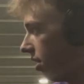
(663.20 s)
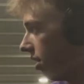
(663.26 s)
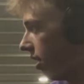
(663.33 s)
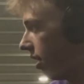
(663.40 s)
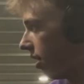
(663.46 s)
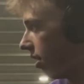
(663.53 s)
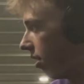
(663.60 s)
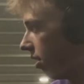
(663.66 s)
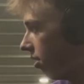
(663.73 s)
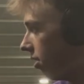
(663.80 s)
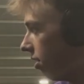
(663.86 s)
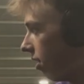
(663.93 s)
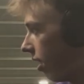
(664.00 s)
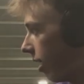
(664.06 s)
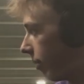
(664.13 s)
yeah,
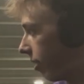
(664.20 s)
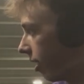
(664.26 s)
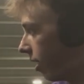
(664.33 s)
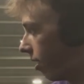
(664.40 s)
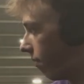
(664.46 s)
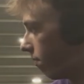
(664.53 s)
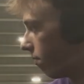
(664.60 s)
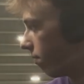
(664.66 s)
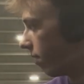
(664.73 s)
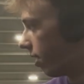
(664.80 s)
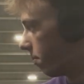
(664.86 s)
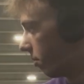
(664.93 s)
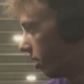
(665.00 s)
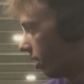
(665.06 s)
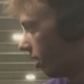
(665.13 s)
I'm
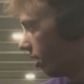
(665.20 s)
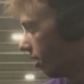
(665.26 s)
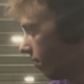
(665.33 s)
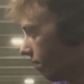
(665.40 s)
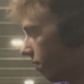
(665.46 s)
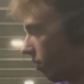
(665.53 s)
gonna have